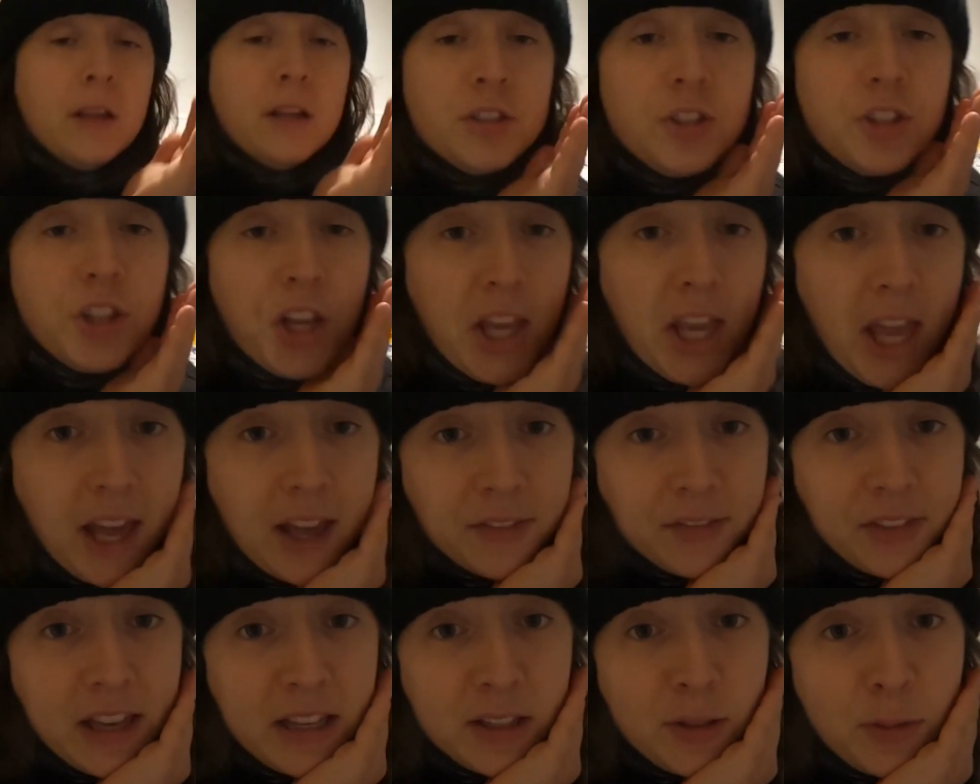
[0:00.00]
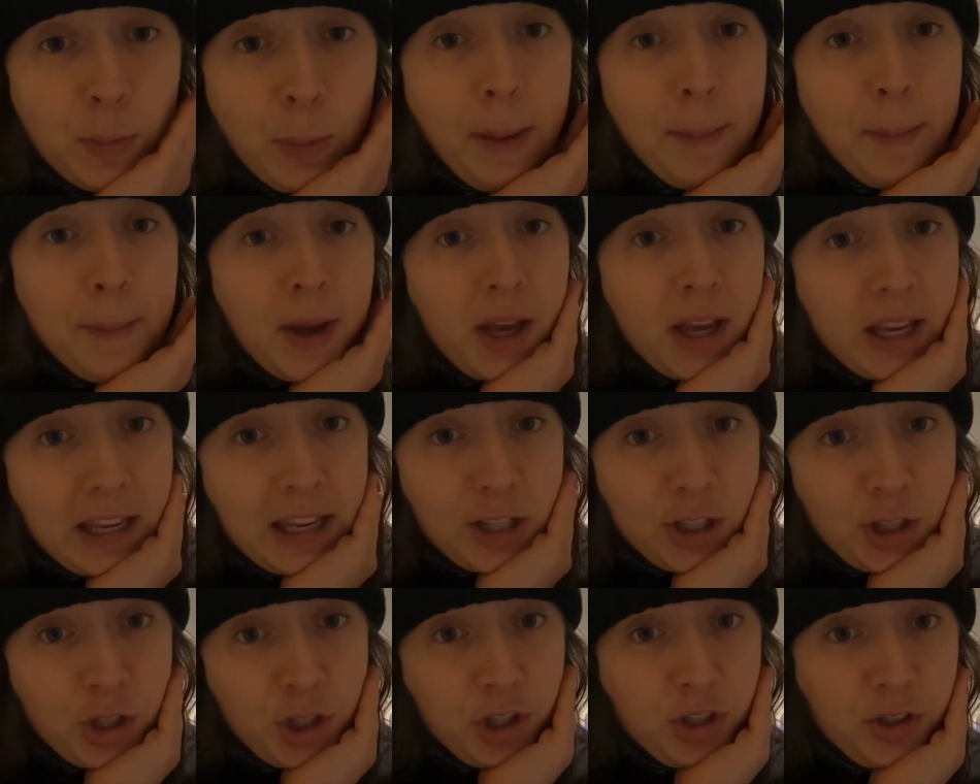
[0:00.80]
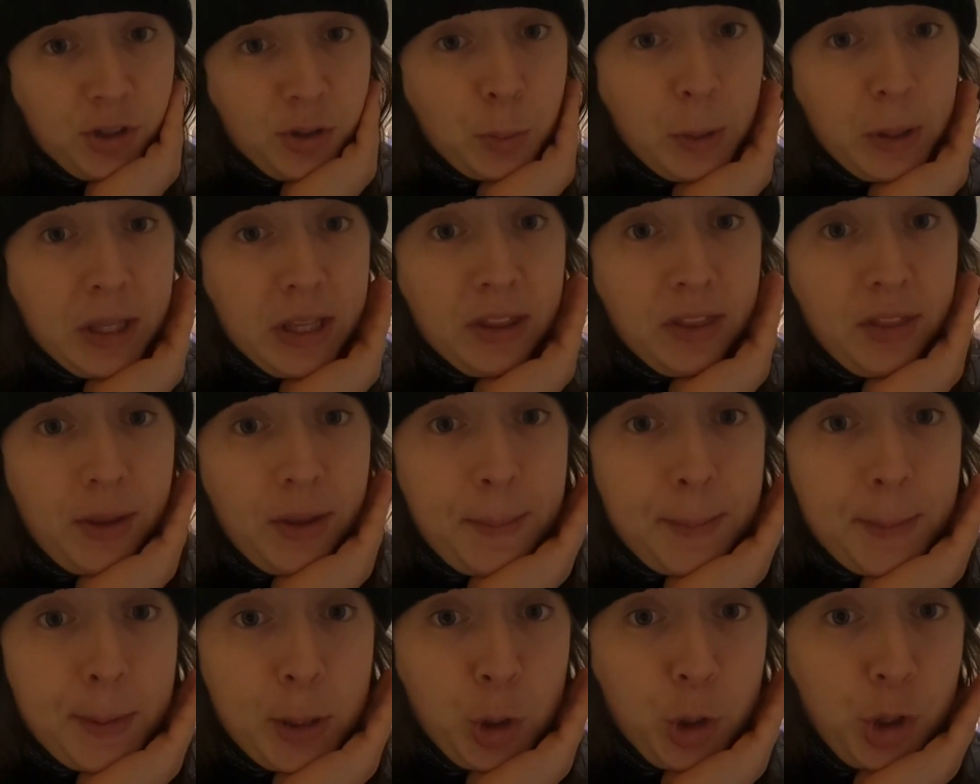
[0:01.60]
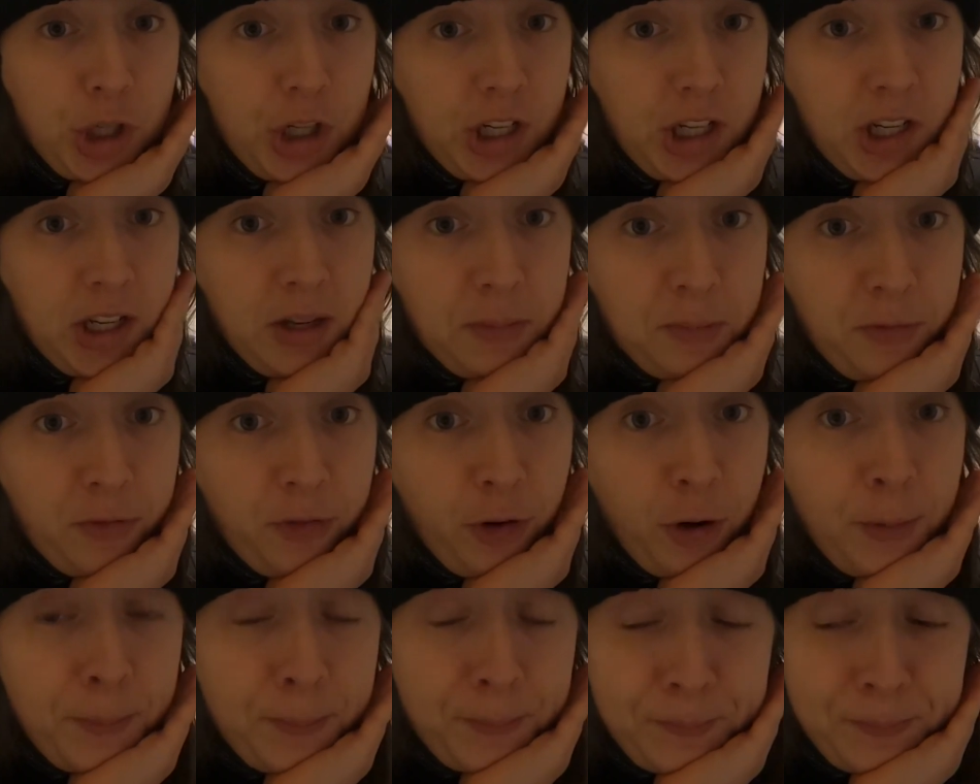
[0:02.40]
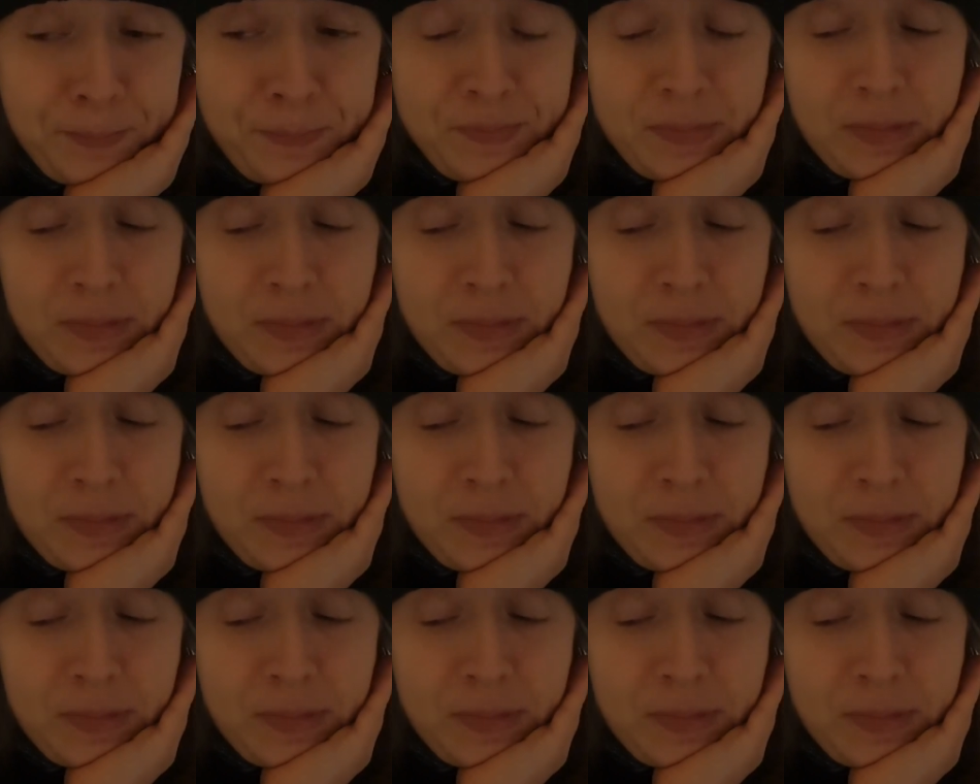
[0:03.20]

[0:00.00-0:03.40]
So yeah, that's where my issues with emotion come from.